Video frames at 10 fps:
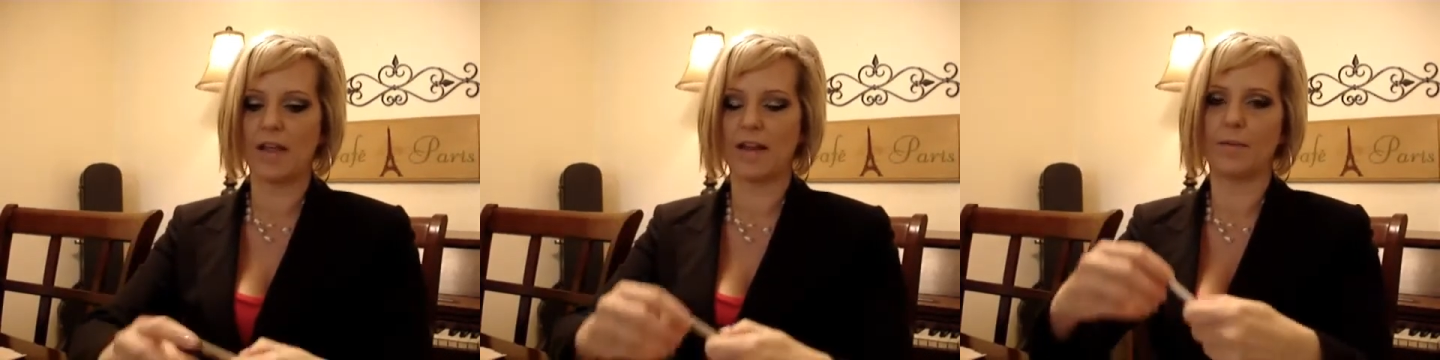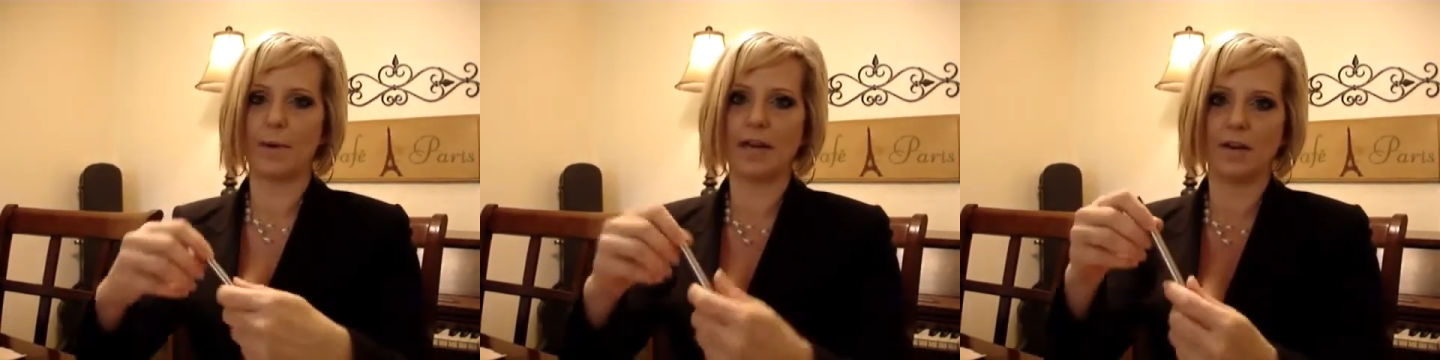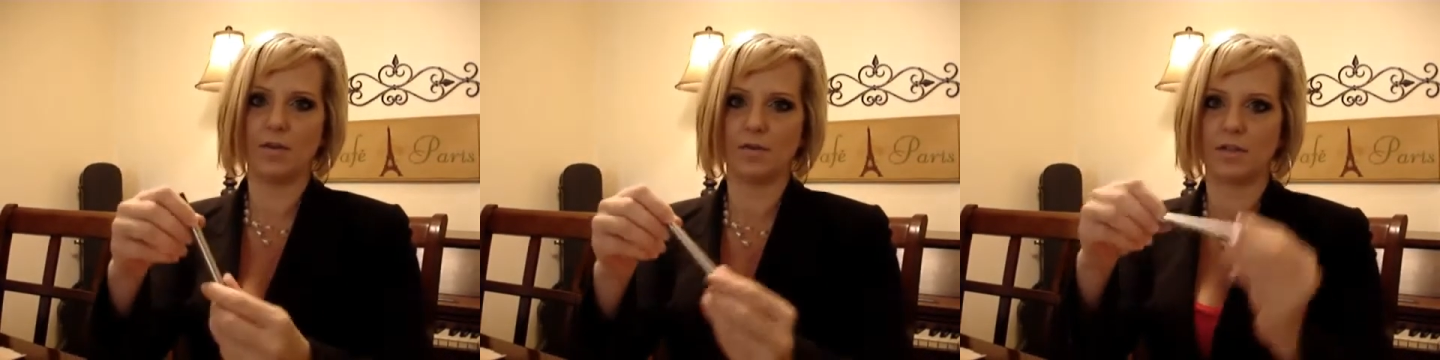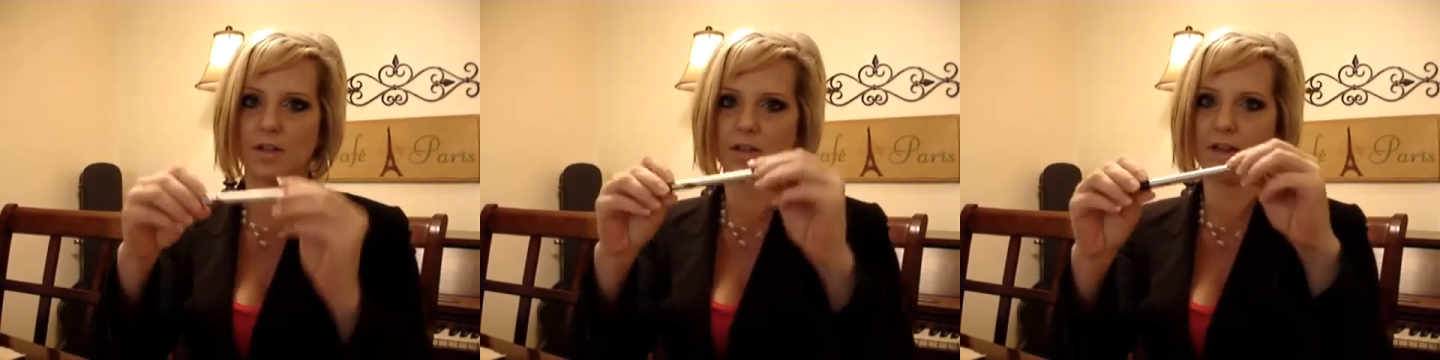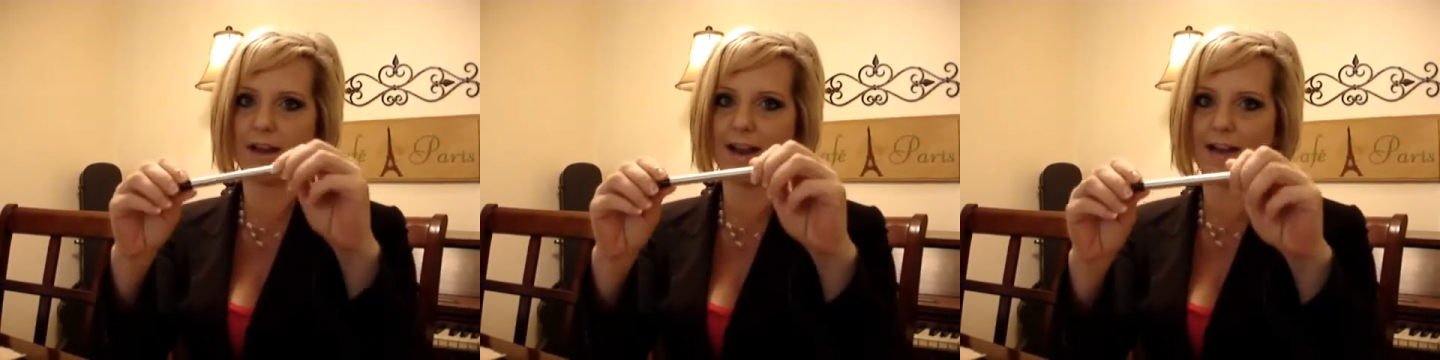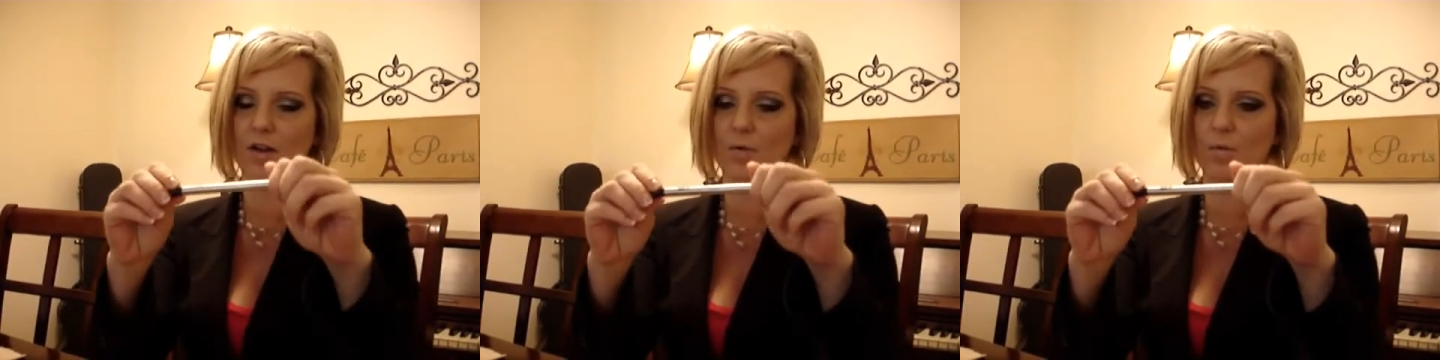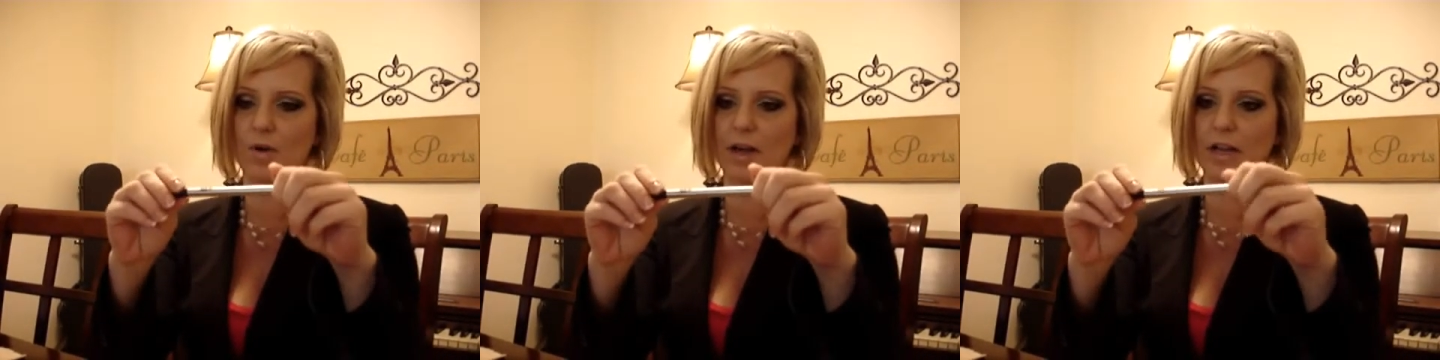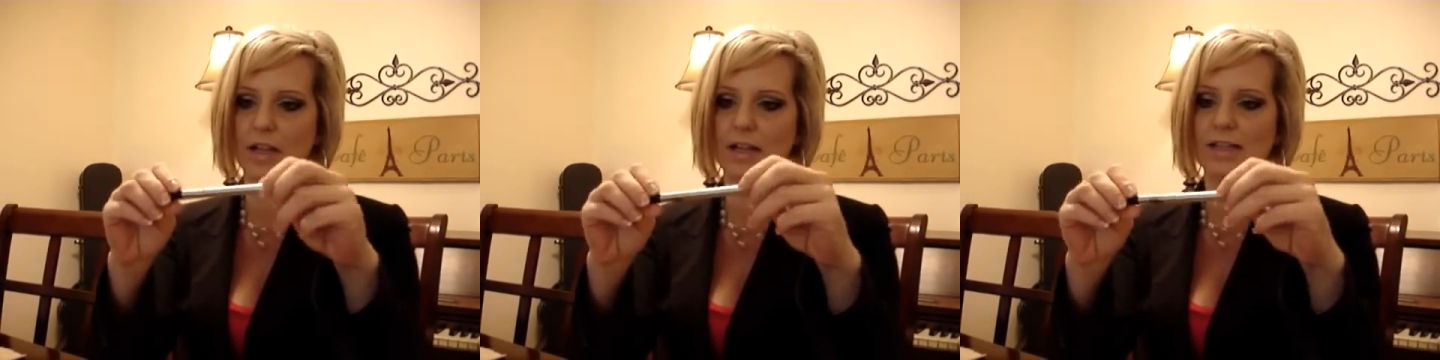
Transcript: And then everybody knows the 901.